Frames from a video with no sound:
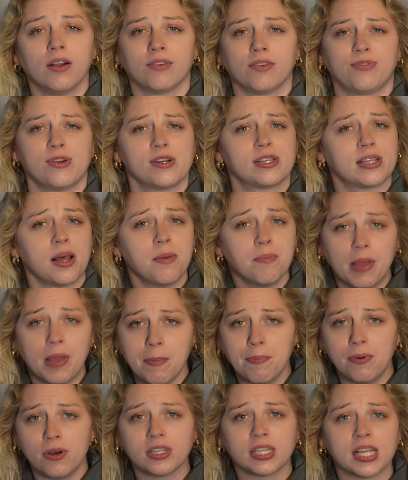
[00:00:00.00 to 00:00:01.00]
For some
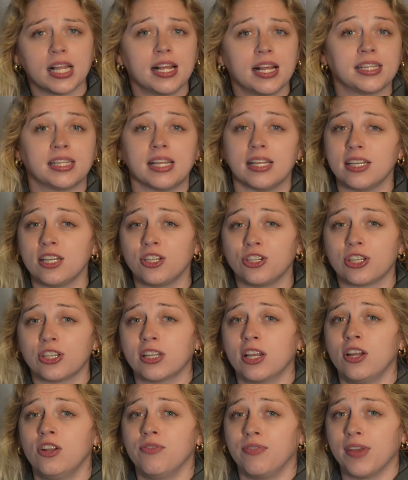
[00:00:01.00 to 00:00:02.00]
people, this isn't just
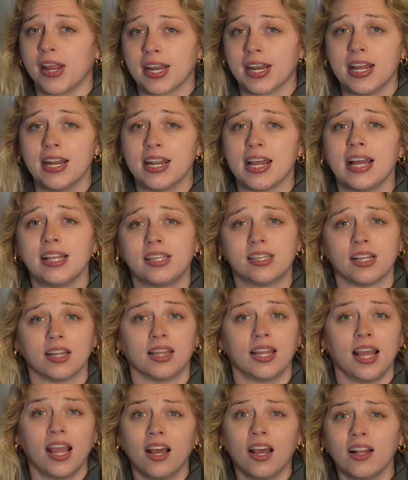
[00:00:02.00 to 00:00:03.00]
convenient, it's
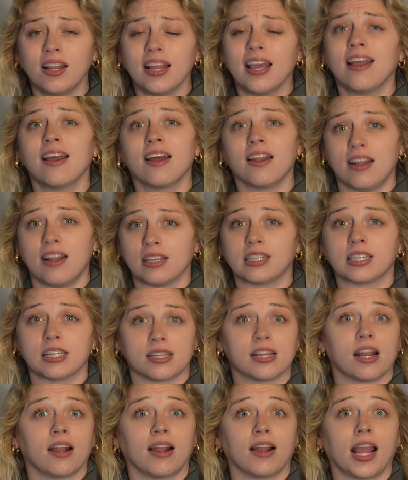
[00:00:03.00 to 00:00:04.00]
legally
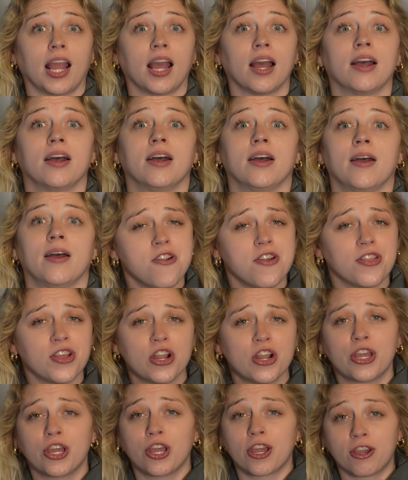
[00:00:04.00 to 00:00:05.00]
necessary.
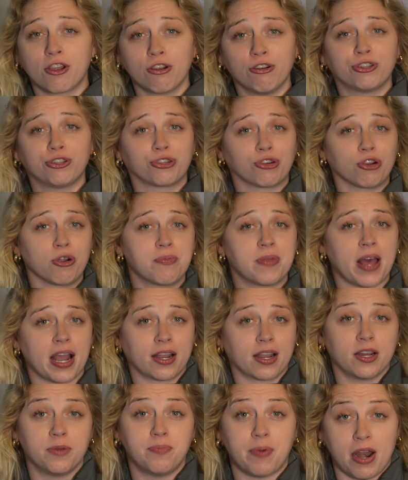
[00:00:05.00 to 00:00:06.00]
Another huge group that
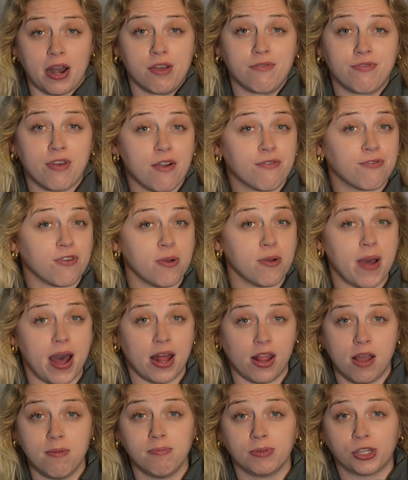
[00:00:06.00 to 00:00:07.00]
could benefit from
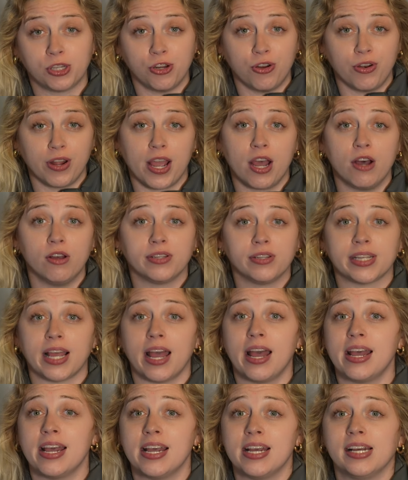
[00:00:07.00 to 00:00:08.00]
LM Studios
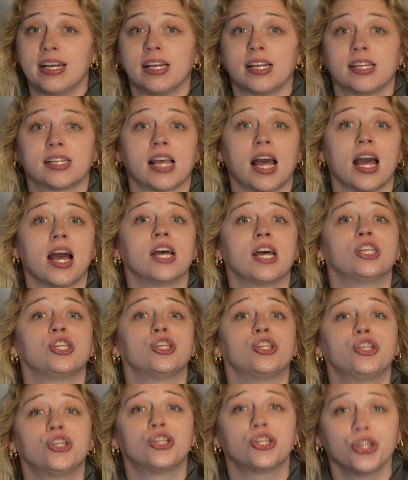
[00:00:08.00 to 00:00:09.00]
is
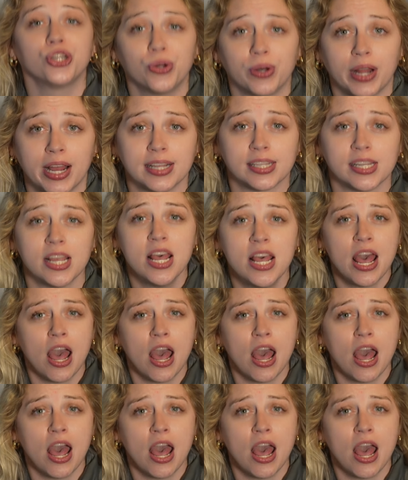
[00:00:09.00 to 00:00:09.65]
students.